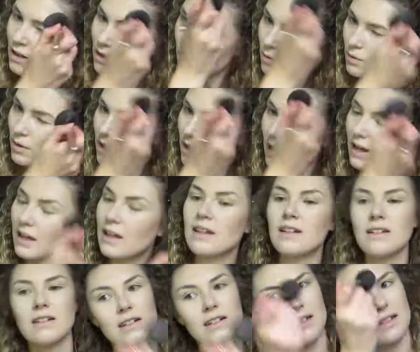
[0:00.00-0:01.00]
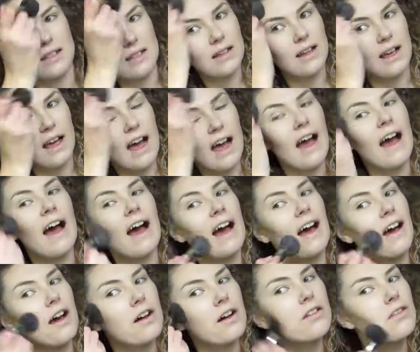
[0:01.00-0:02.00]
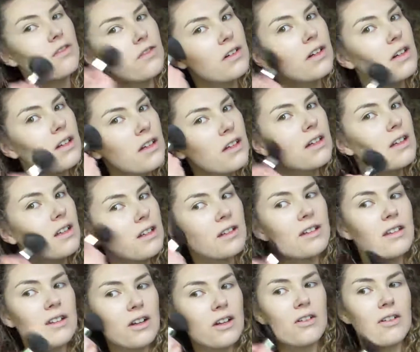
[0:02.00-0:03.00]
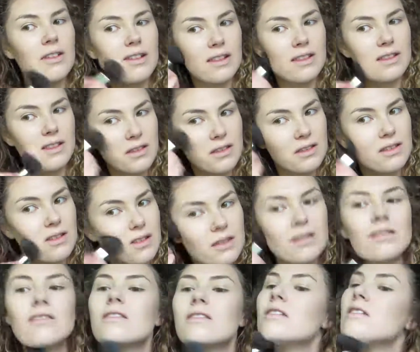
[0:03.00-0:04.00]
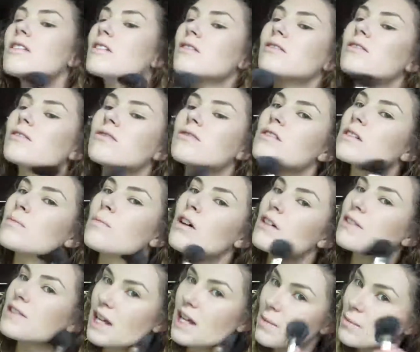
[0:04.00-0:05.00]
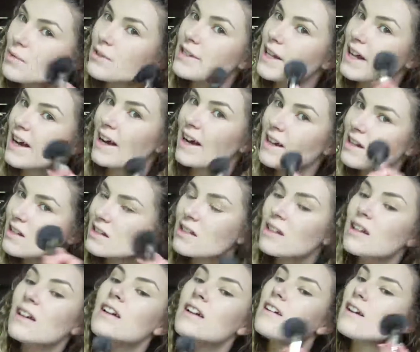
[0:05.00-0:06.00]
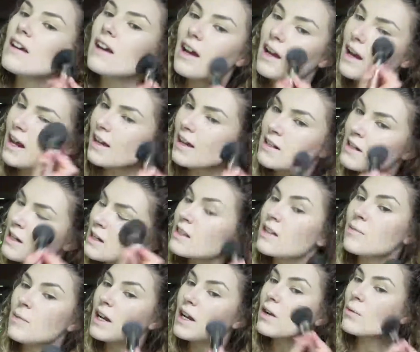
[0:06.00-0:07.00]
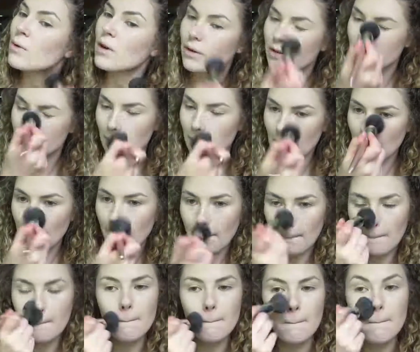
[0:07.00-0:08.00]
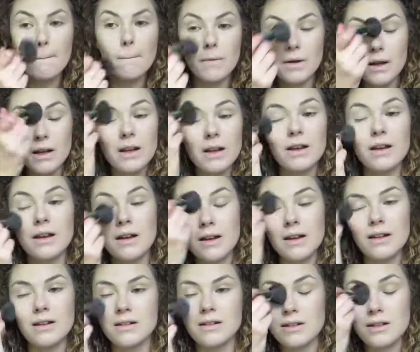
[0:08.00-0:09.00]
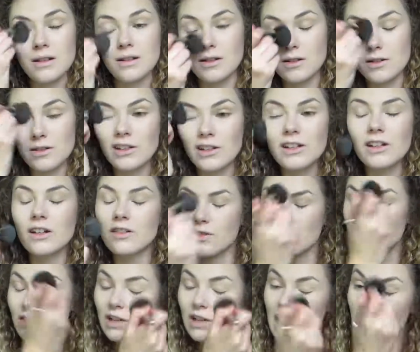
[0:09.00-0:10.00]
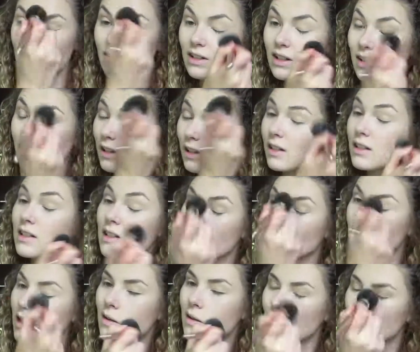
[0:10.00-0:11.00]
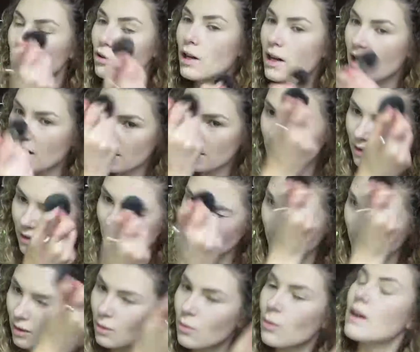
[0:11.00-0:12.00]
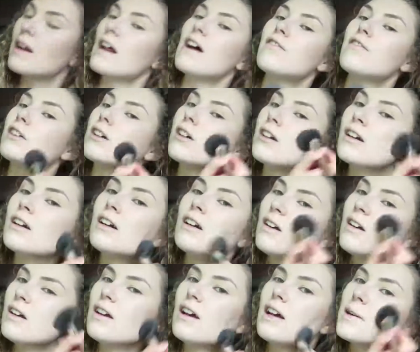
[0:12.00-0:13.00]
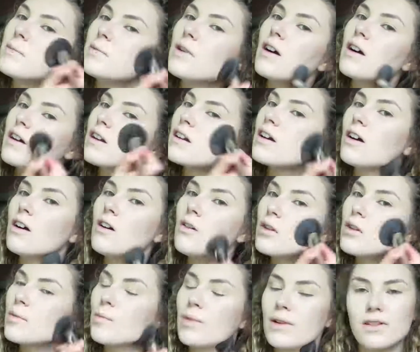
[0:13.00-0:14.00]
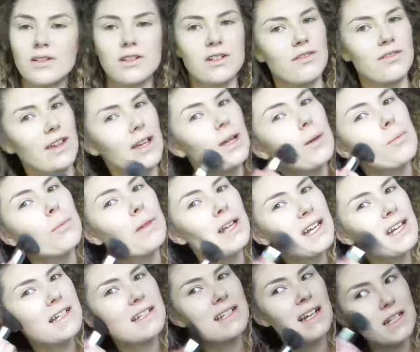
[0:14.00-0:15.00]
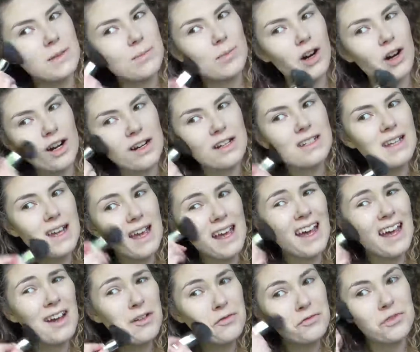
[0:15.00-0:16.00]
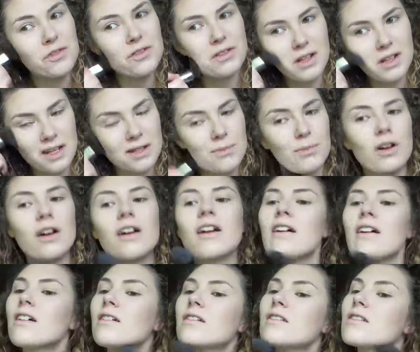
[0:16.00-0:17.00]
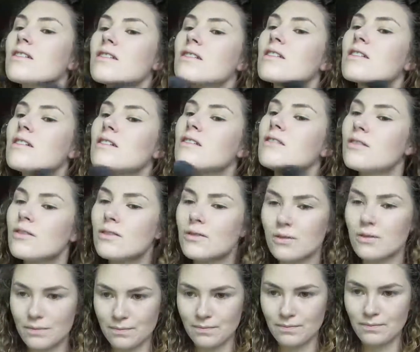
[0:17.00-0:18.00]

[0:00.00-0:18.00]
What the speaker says: when I can just have, you know, these little small sample size and I can take them anywhere with me and they're really good for traveling because if they break, then like whatever. And I'm not gonna own a bunch of like mini size products and full size products, so